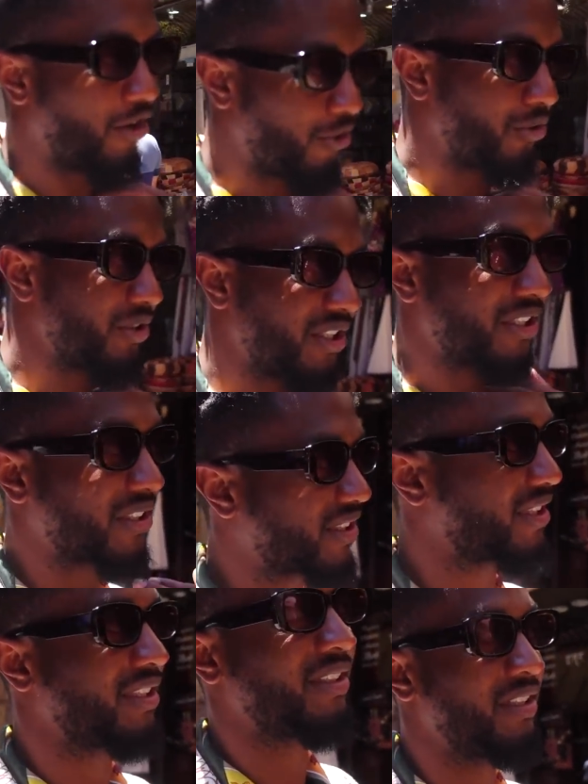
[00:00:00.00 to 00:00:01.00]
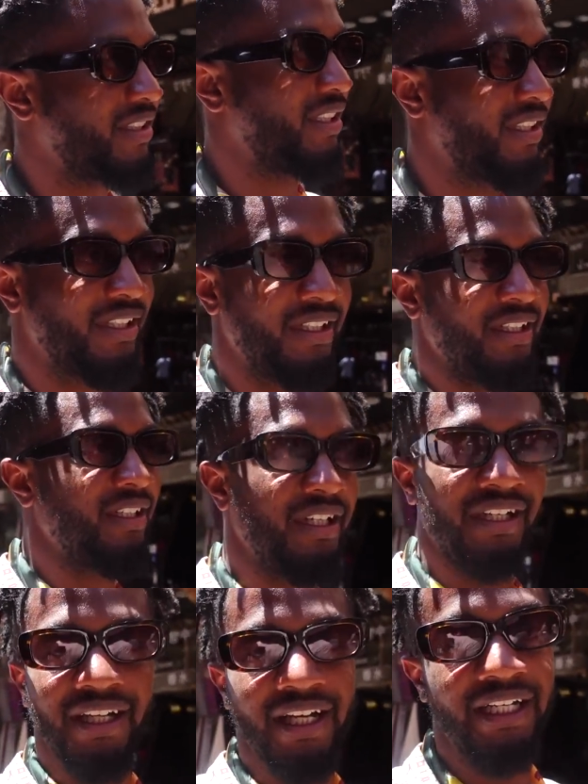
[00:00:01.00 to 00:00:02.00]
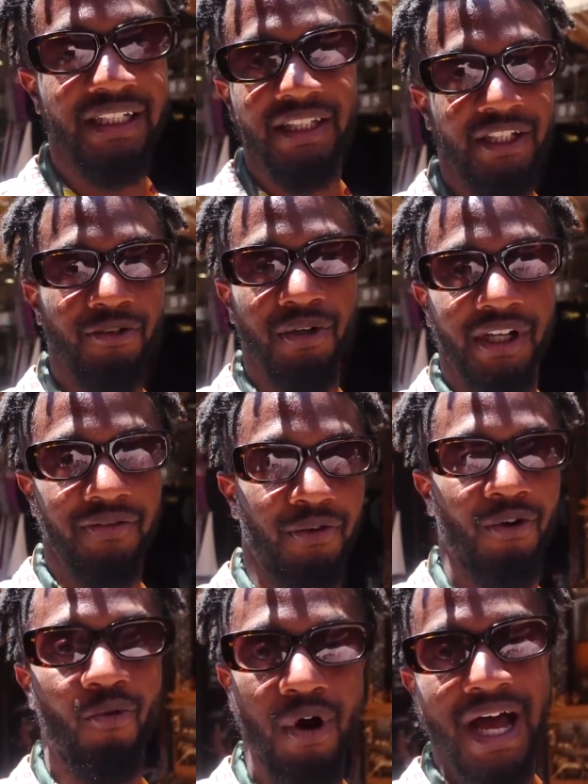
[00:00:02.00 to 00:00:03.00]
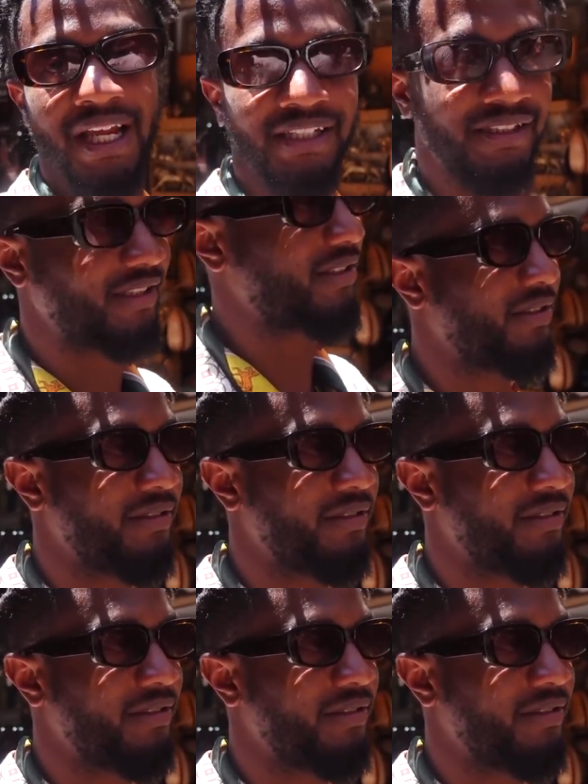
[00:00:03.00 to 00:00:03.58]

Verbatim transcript: holders, anything you're looking for, wallets,